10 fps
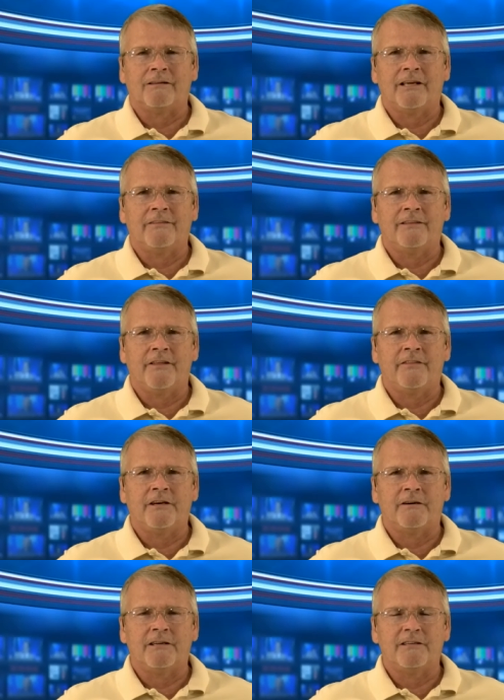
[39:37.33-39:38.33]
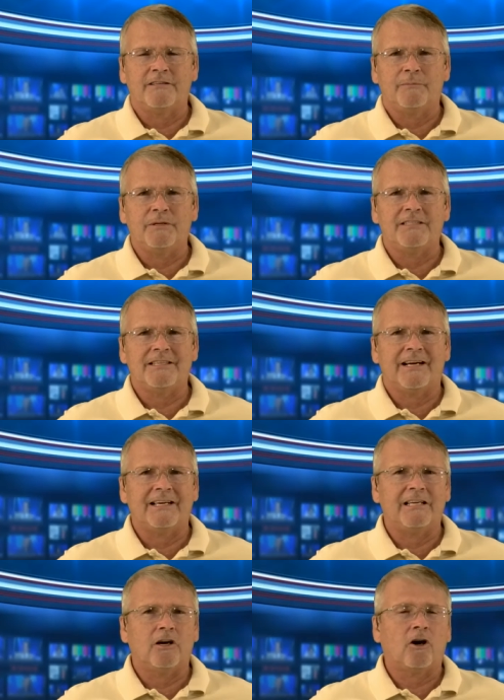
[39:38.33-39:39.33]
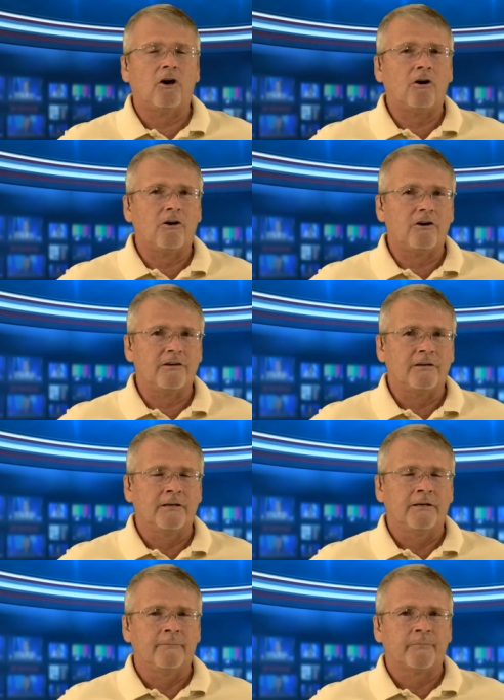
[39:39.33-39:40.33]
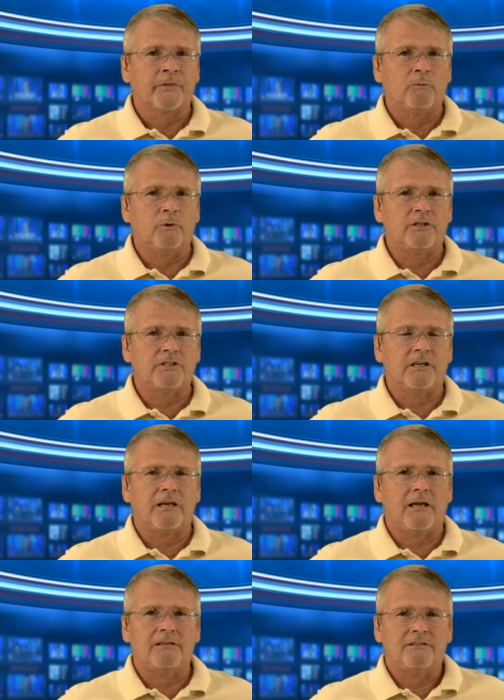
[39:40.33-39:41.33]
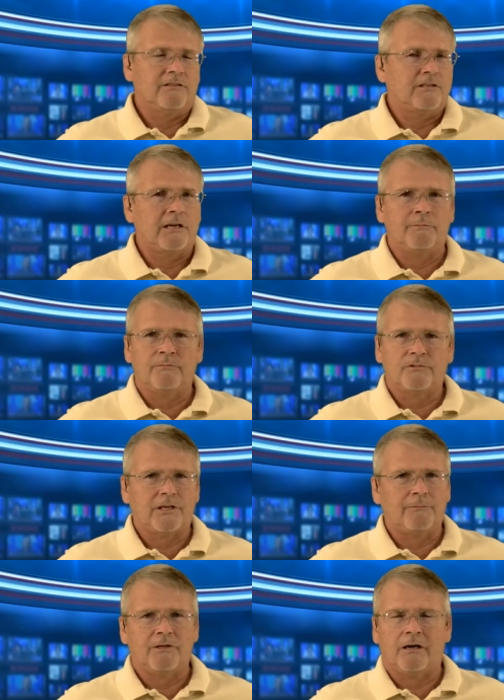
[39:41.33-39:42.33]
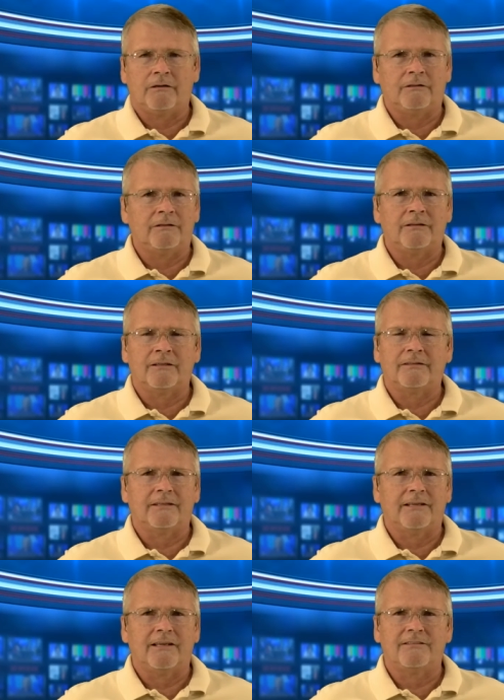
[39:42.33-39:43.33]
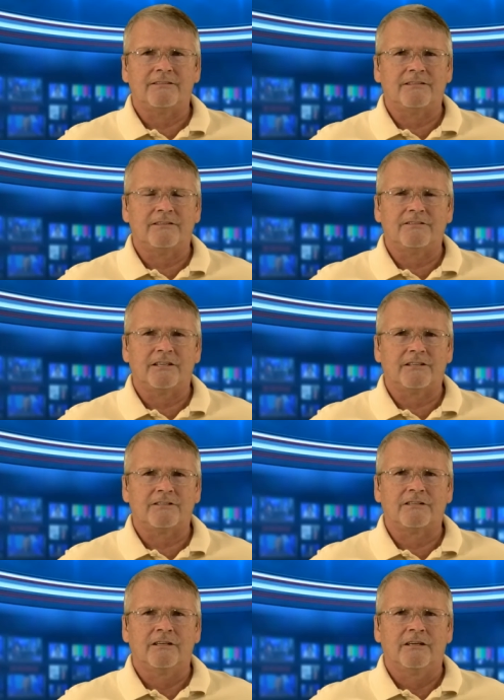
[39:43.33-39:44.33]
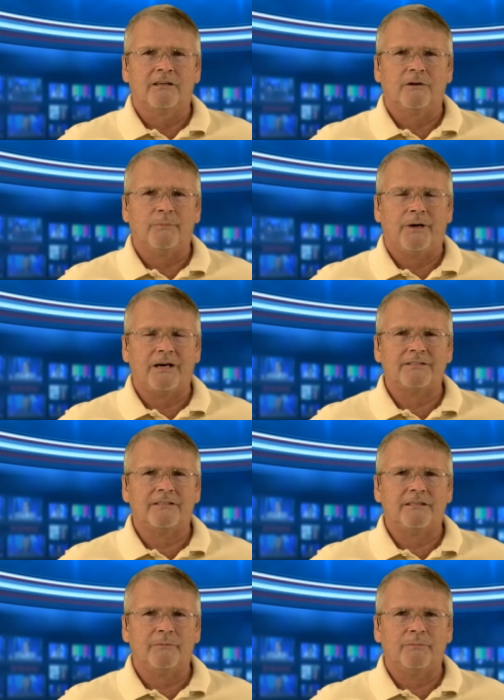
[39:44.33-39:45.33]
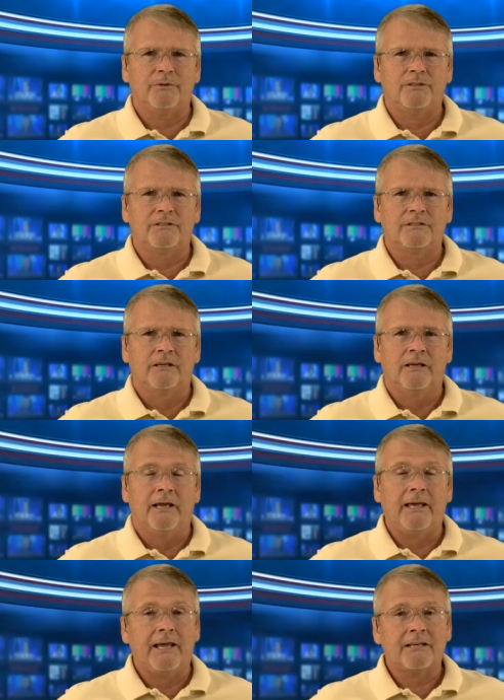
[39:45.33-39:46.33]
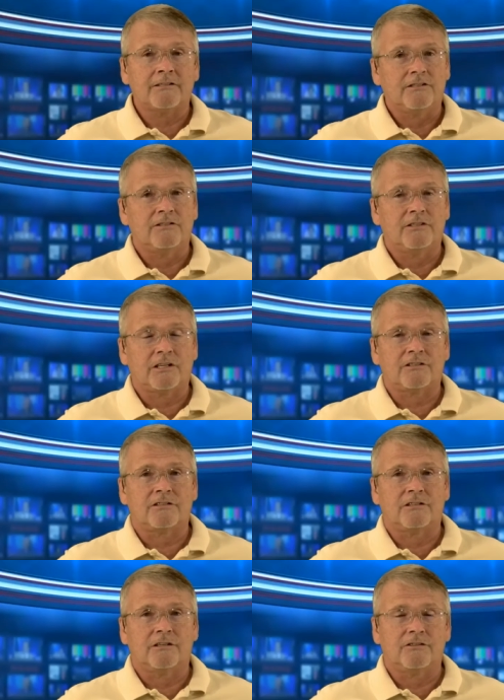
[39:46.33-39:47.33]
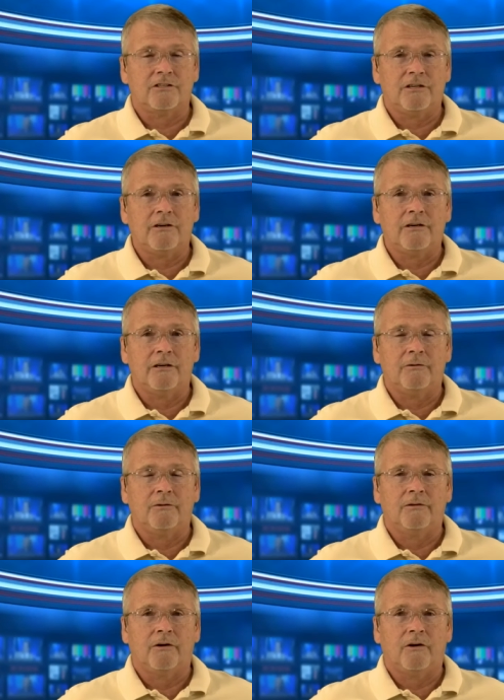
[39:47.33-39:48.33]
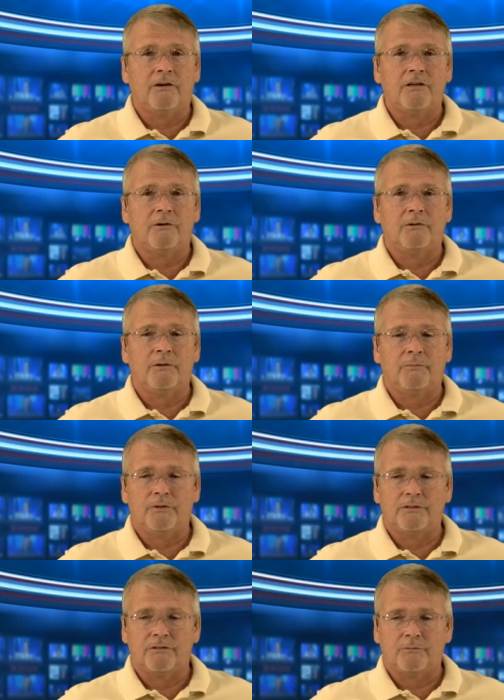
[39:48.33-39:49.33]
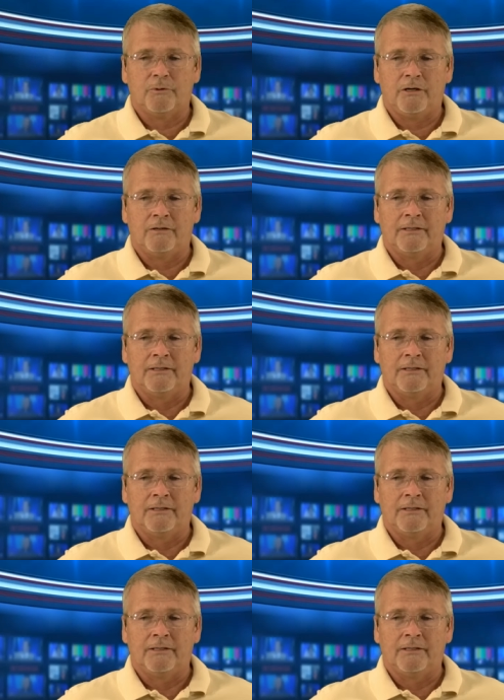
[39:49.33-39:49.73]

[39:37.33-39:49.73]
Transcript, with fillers: And then there is the PCIe card, which has the same dongle on it that has 6 composite inputs and actually 6 stereo audio inputs as well.